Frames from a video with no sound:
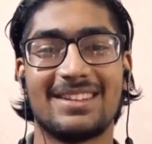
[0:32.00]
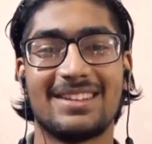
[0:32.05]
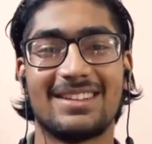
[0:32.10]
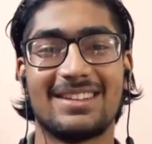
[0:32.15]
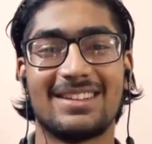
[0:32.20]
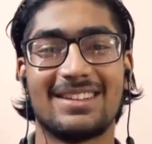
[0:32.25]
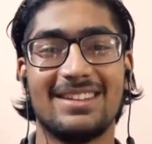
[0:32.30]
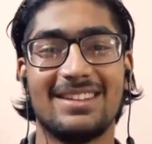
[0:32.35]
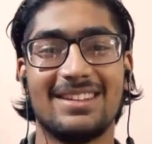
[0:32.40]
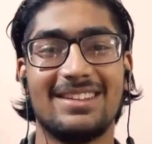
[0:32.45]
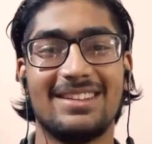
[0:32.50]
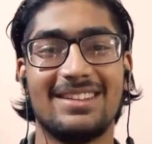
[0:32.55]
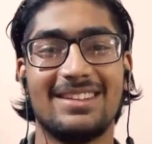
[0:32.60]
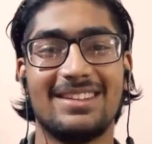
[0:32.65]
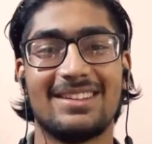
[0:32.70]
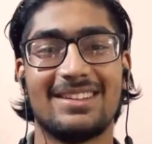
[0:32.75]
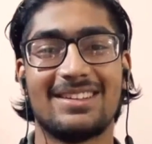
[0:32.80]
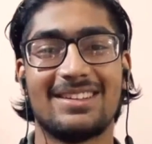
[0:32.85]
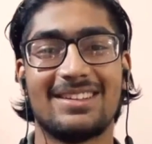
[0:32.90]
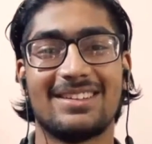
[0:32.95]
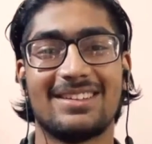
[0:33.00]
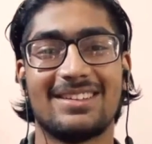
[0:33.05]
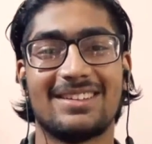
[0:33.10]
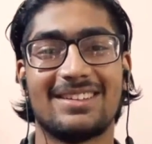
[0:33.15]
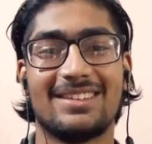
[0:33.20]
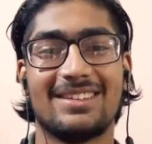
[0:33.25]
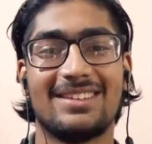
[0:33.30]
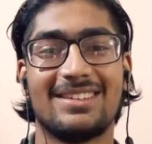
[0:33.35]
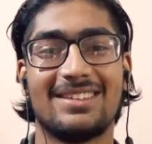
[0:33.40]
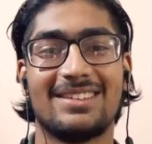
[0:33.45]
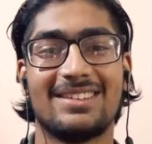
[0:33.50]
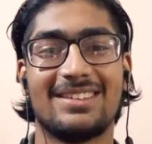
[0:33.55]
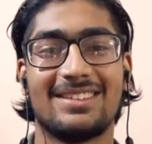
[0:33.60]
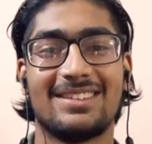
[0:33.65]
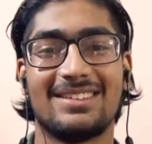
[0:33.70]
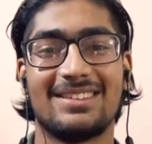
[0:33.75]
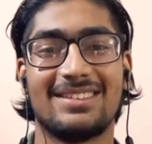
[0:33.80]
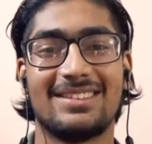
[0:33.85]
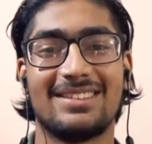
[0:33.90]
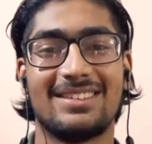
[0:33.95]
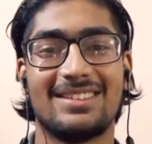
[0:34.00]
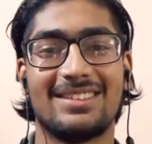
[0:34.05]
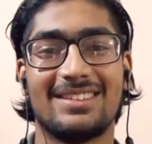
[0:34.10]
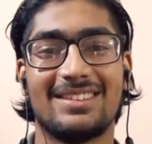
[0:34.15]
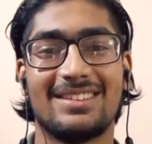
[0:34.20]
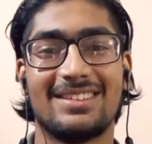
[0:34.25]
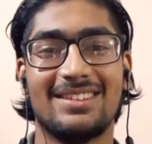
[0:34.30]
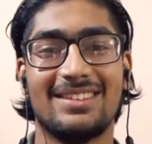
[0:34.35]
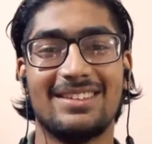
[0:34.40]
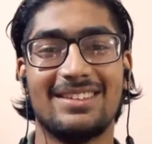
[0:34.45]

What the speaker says: No words are spoken by the person on screen.